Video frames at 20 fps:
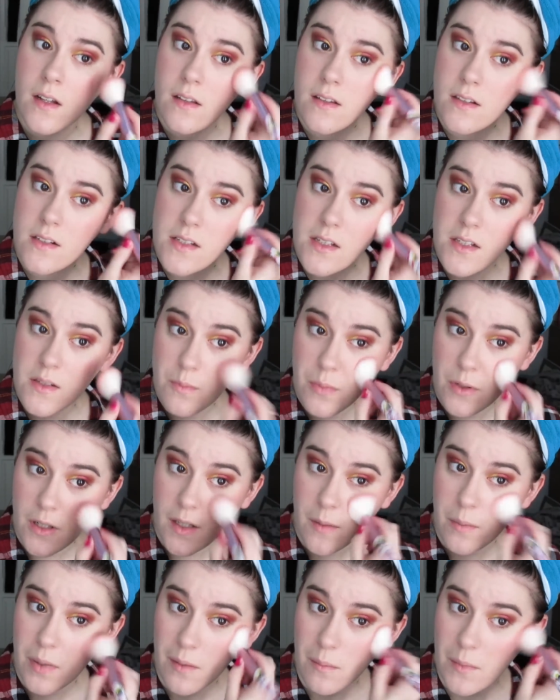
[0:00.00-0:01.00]
This is
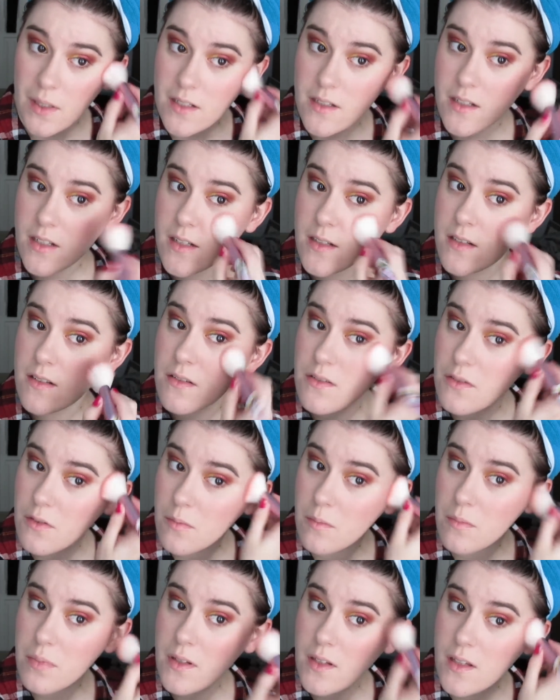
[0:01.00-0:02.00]
pretty pigmented, so
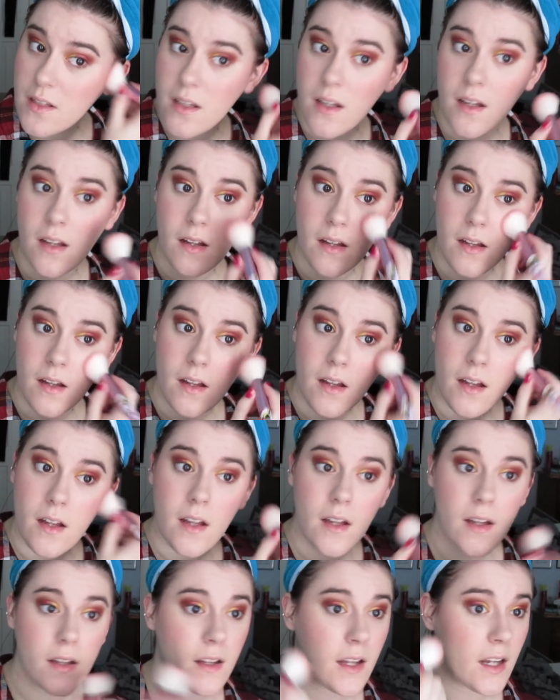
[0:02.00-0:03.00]
be
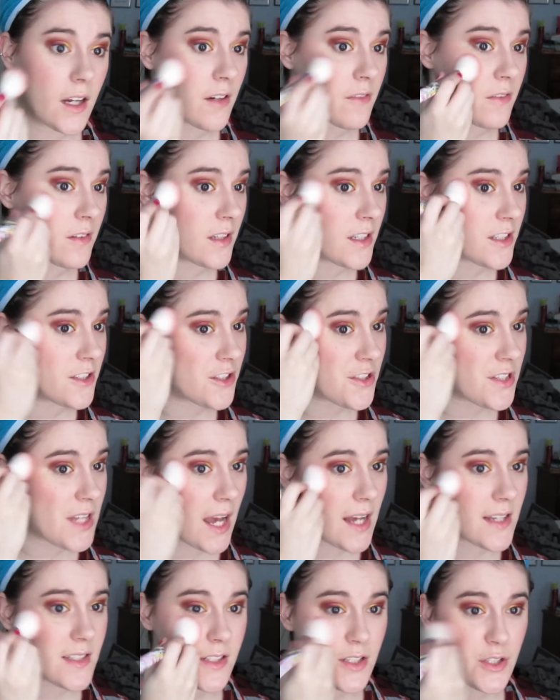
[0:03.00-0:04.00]
careful. It just
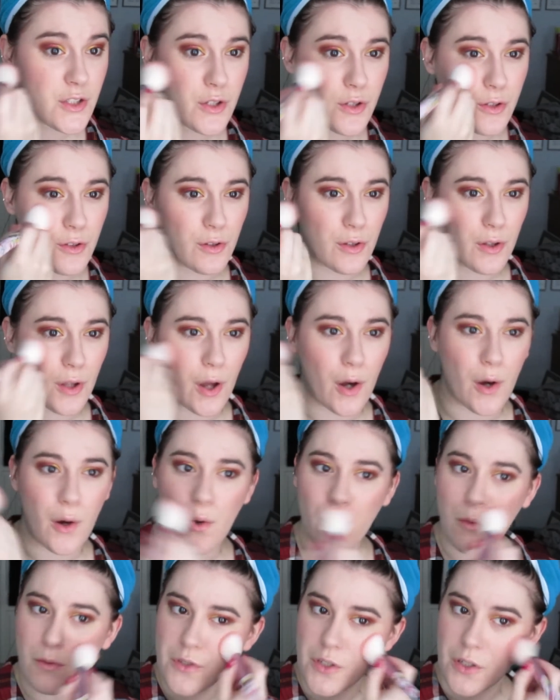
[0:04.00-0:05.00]
has this
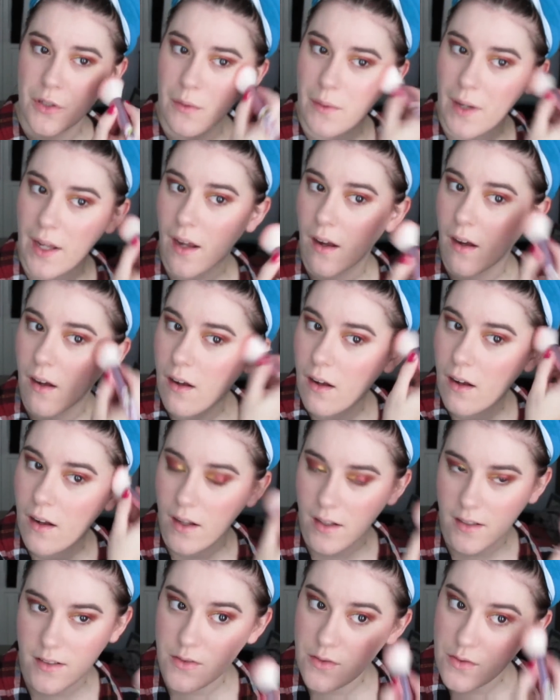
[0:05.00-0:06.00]
glow to it. Oh,
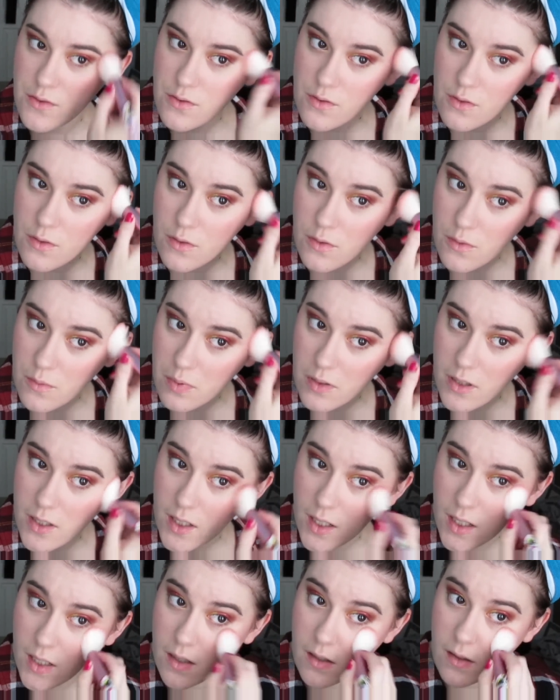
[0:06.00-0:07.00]
it's so
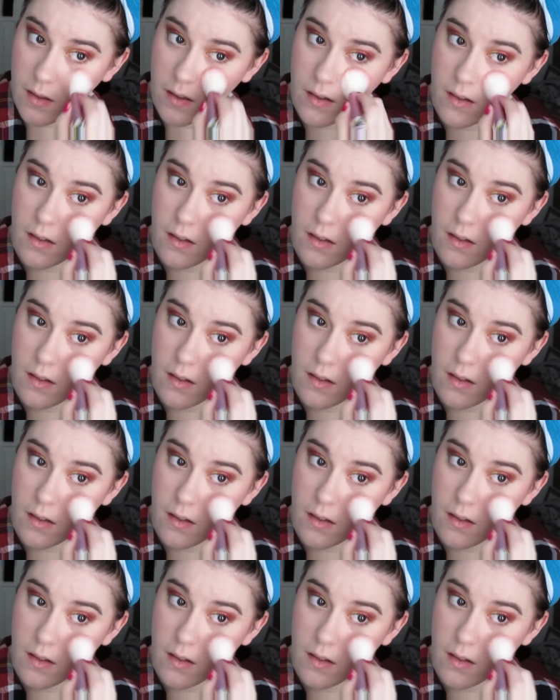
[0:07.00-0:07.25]
pretty.